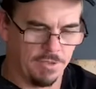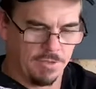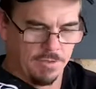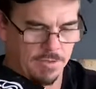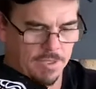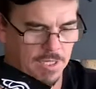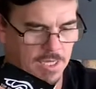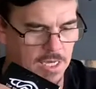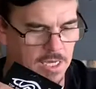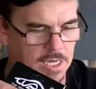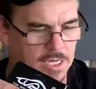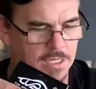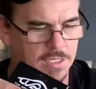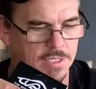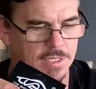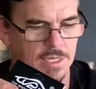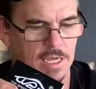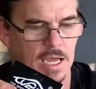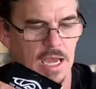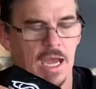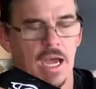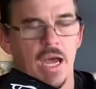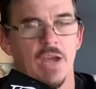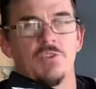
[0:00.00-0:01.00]
These
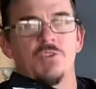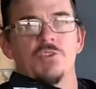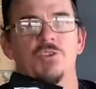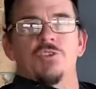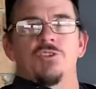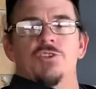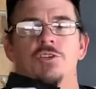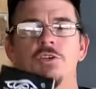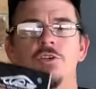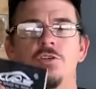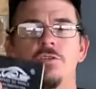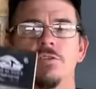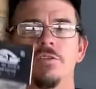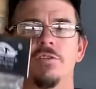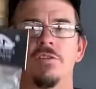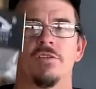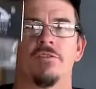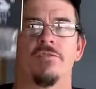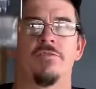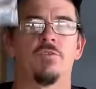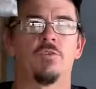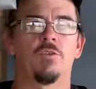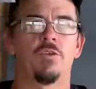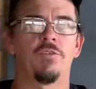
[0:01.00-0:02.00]
are to suit
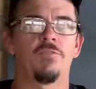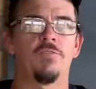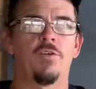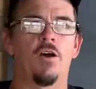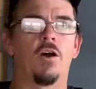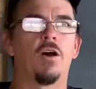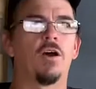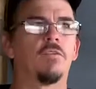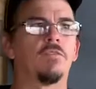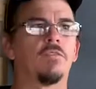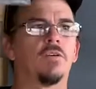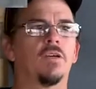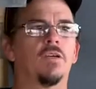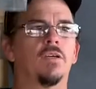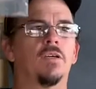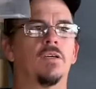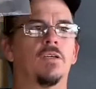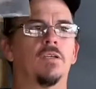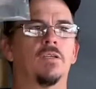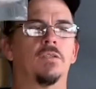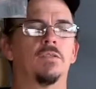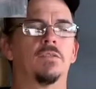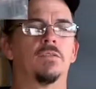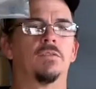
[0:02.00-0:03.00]
45
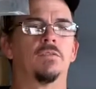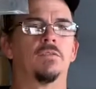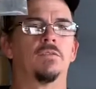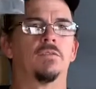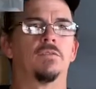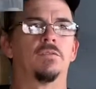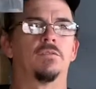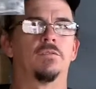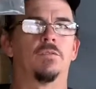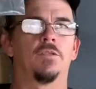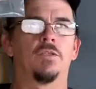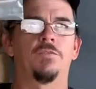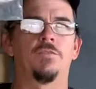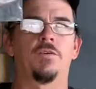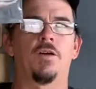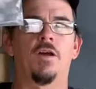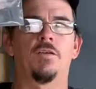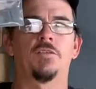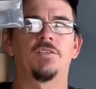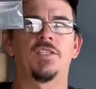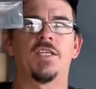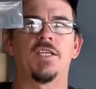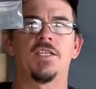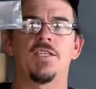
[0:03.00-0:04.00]

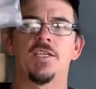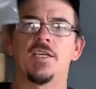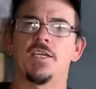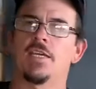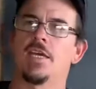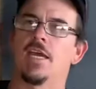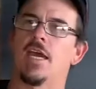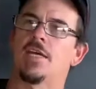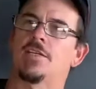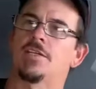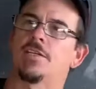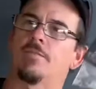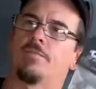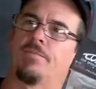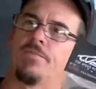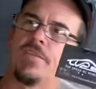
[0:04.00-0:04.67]
cc gasket.